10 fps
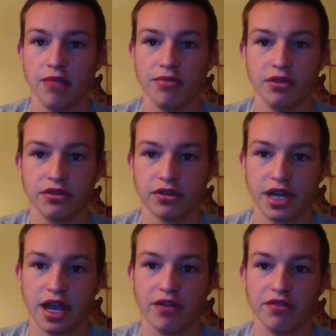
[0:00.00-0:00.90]
Luther and
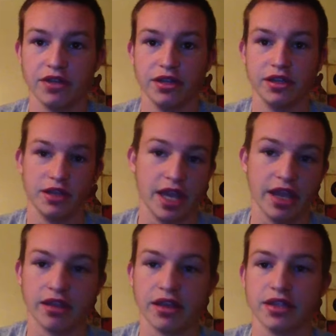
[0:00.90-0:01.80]
Calvin and the
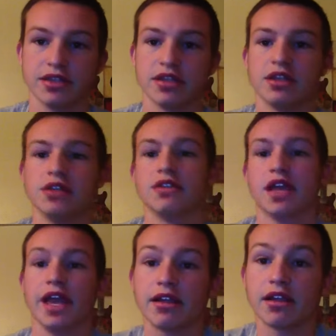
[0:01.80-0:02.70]
Anglicans.
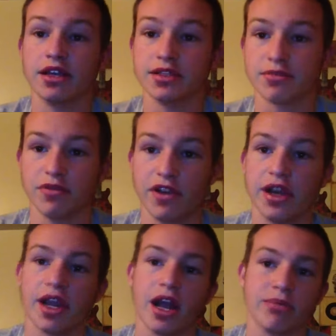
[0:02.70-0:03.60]
The Anglicans were
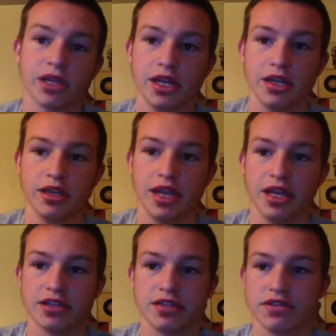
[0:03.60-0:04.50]
very complicated. They
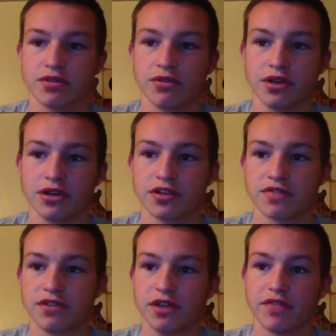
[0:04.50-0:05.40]
had service orders
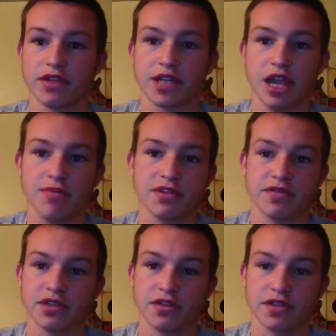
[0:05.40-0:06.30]
for different types
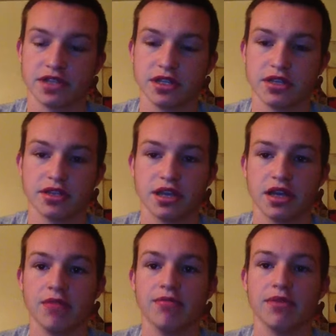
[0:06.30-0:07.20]
of services,
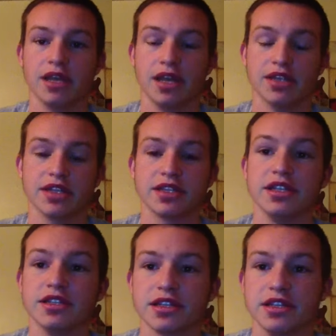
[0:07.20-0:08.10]
and in
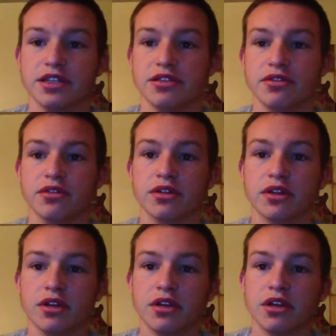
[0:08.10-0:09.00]
1662,
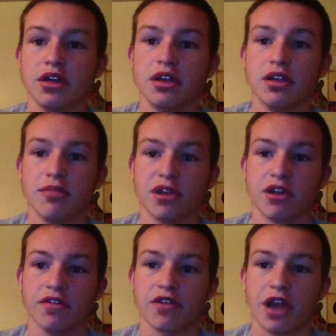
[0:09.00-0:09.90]
the
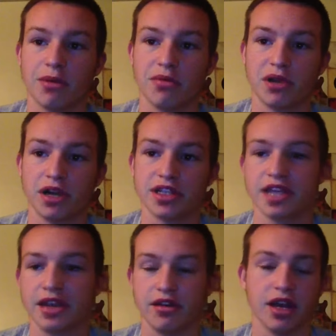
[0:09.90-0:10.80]
Book of Common Prayer
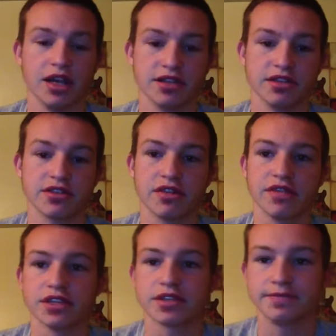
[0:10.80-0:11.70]
standardized the
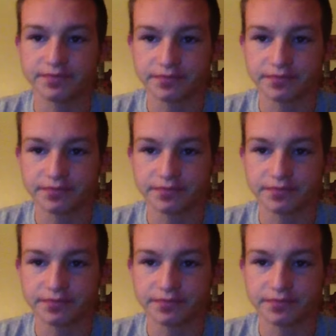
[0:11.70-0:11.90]
service.